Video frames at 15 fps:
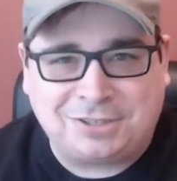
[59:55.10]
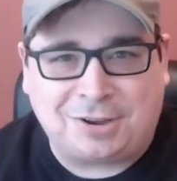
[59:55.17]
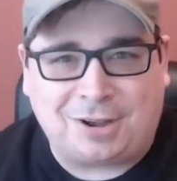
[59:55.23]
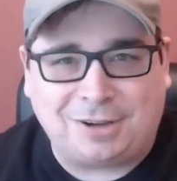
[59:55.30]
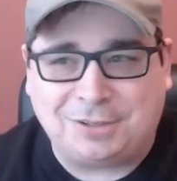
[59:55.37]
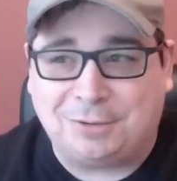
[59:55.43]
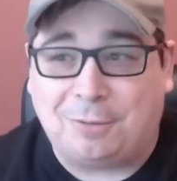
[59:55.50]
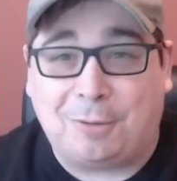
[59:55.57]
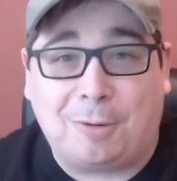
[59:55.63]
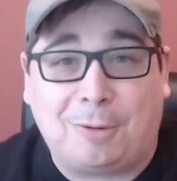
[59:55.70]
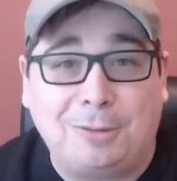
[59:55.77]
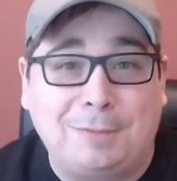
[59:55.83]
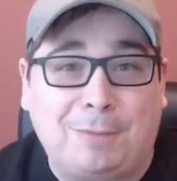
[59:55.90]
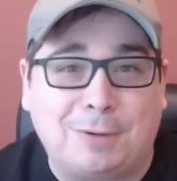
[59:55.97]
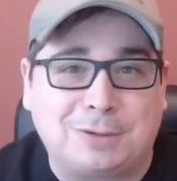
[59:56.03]
to talk to or
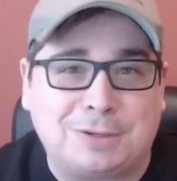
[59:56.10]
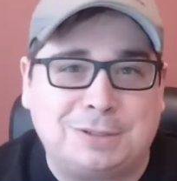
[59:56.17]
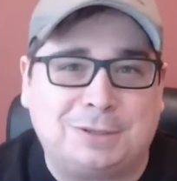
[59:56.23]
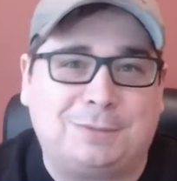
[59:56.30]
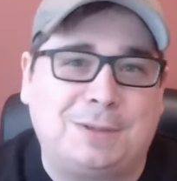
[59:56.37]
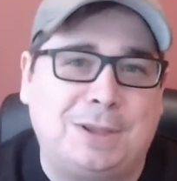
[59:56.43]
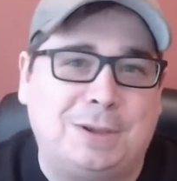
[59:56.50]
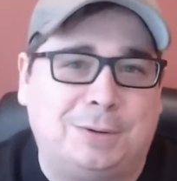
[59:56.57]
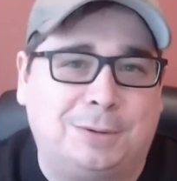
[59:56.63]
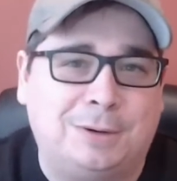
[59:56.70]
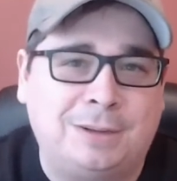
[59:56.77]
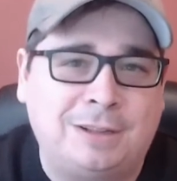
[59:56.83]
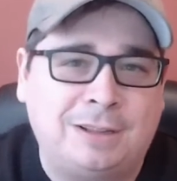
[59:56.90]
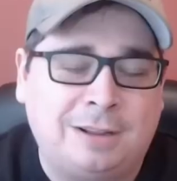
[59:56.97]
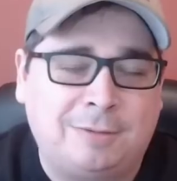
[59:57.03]
only versions of you?
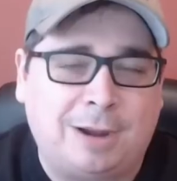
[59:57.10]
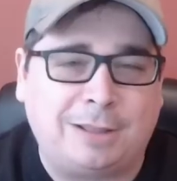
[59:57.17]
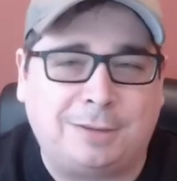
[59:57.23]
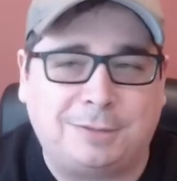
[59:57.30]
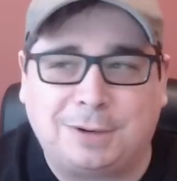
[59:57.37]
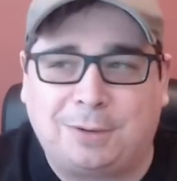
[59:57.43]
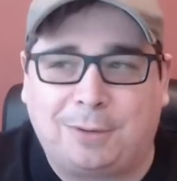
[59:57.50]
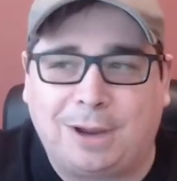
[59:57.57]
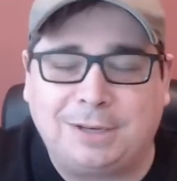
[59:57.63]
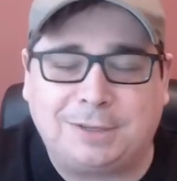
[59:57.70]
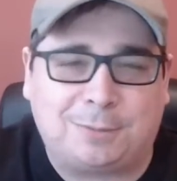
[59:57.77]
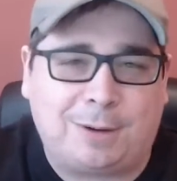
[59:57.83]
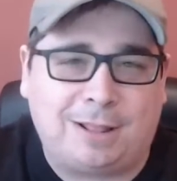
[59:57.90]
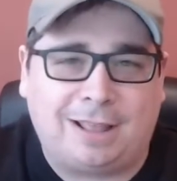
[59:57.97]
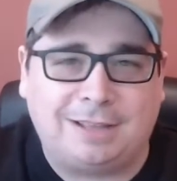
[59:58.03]
Right? There's a great
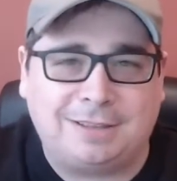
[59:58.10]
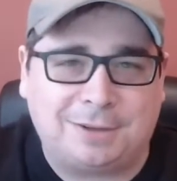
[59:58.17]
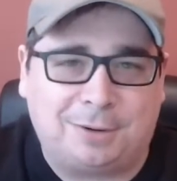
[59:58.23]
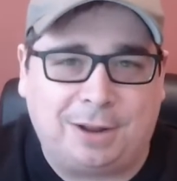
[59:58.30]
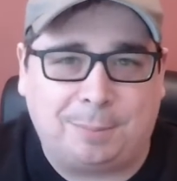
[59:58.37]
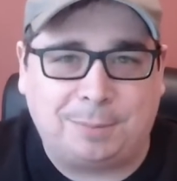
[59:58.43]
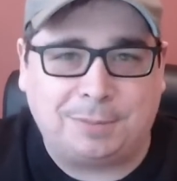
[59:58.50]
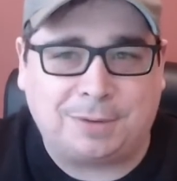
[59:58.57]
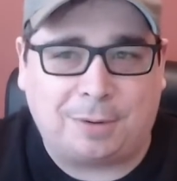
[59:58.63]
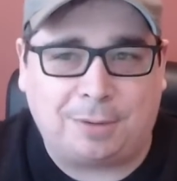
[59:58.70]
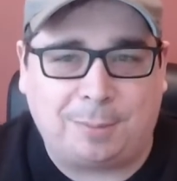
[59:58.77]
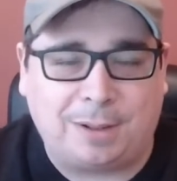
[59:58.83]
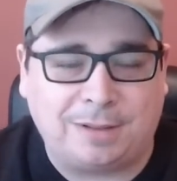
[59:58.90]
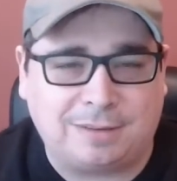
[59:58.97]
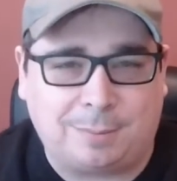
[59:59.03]
Twilight Zone
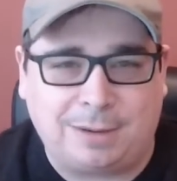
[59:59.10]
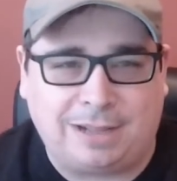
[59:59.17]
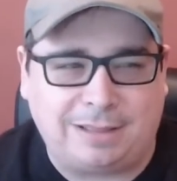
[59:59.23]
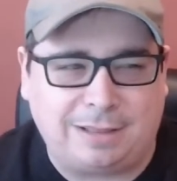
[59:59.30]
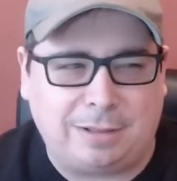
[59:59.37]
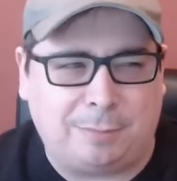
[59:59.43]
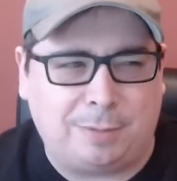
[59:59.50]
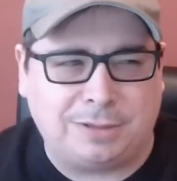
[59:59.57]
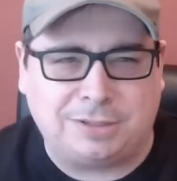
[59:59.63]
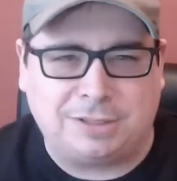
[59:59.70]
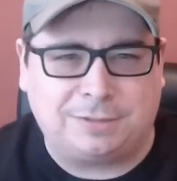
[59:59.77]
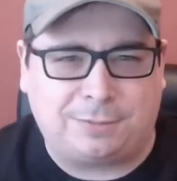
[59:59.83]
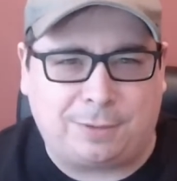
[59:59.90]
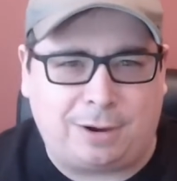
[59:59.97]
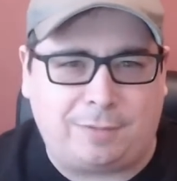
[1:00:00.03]
episode about somebody I think that
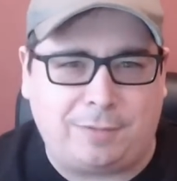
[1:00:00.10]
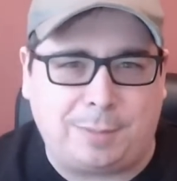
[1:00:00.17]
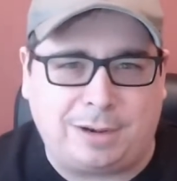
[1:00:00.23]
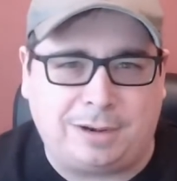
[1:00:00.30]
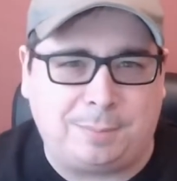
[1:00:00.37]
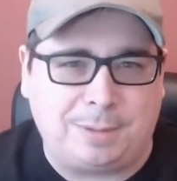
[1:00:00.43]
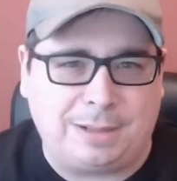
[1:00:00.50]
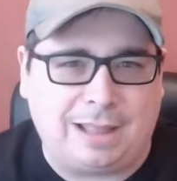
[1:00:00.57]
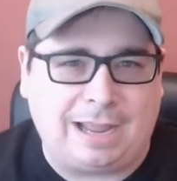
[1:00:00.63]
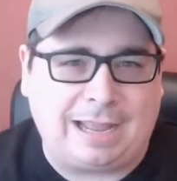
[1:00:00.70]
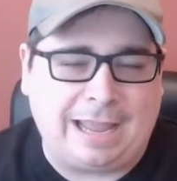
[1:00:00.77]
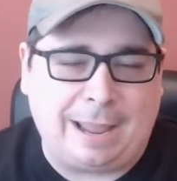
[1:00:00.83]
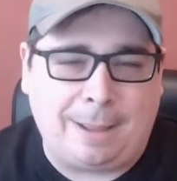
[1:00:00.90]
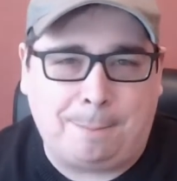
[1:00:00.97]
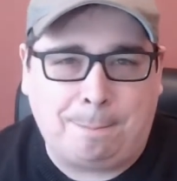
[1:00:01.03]
wishes for everybody to be
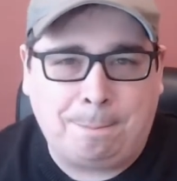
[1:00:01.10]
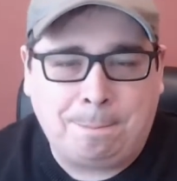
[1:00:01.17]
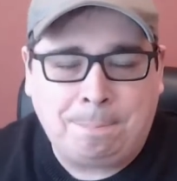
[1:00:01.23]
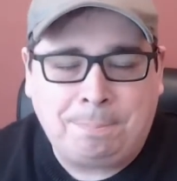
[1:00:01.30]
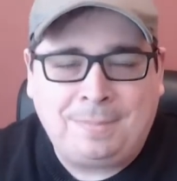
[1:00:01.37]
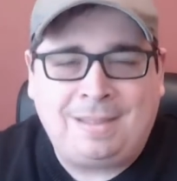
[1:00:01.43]
like him.